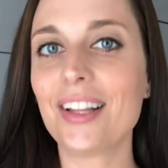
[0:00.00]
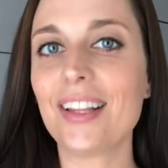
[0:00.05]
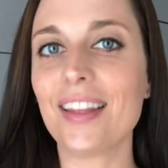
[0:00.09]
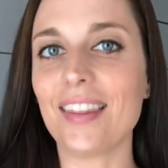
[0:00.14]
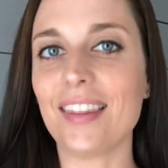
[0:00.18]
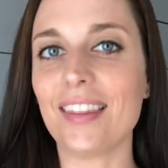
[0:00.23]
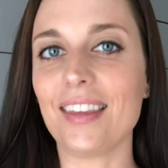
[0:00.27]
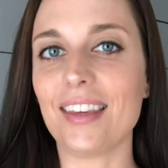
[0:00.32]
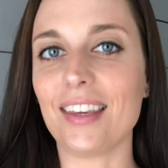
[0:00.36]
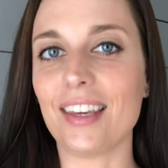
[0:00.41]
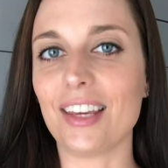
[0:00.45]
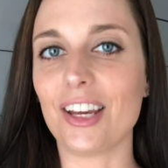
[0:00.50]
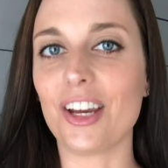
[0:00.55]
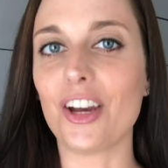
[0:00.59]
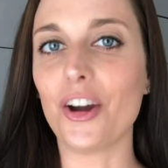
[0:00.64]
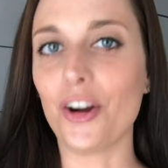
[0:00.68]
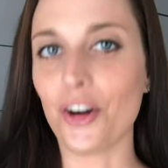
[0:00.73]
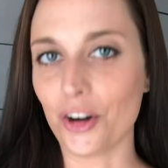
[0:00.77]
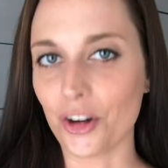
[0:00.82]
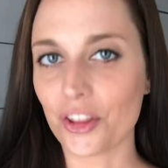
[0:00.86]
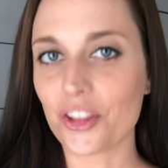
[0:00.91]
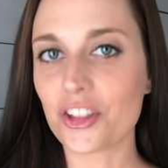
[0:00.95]
the
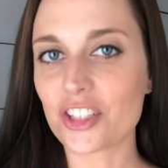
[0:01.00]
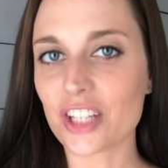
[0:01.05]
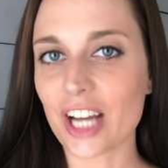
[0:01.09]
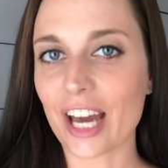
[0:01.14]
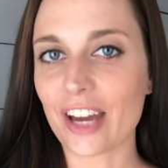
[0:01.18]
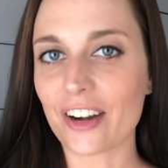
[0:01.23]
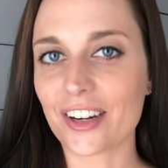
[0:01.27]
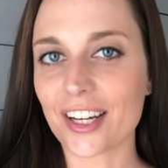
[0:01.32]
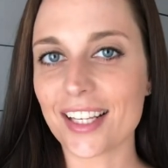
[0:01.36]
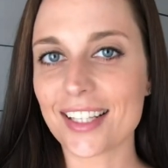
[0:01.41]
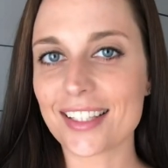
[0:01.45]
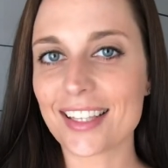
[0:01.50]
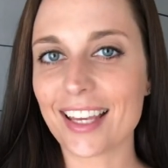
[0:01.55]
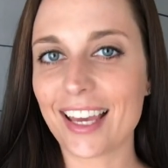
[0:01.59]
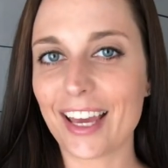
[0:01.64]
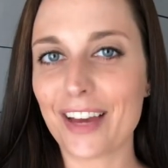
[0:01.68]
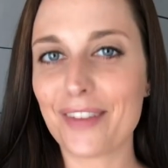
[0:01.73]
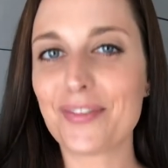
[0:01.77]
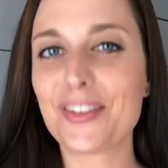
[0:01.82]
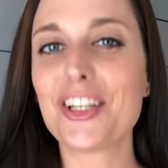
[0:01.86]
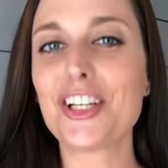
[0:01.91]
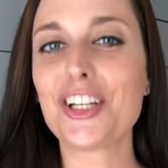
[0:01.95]
earth-shattering
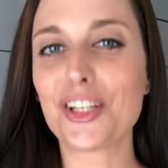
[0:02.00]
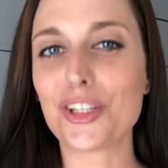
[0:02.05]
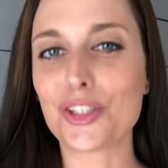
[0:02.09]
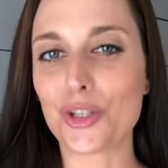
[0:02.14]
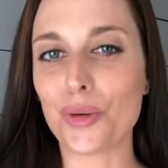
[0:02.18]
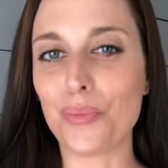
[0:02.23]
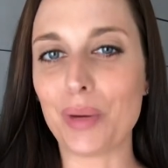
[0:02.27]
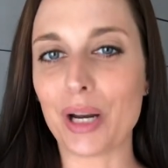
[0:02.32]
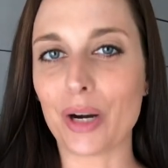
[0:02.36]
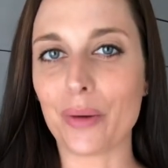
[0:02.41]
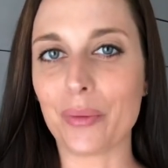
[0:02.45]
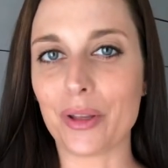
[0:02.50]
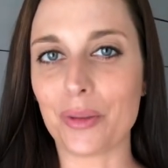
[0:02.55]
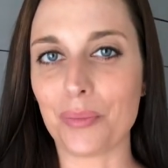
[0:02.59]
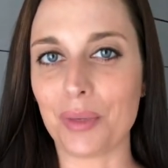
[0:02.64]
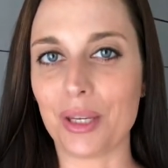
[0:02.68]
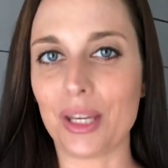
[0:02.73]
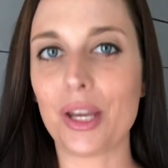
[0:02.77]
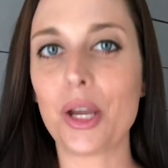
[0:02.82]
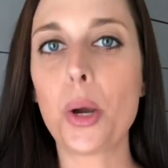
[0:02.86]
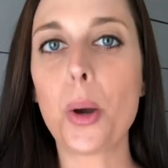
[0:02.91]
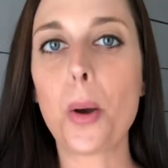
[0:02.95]
tip, so bear with
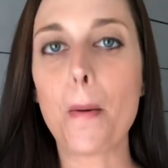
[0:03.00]
me.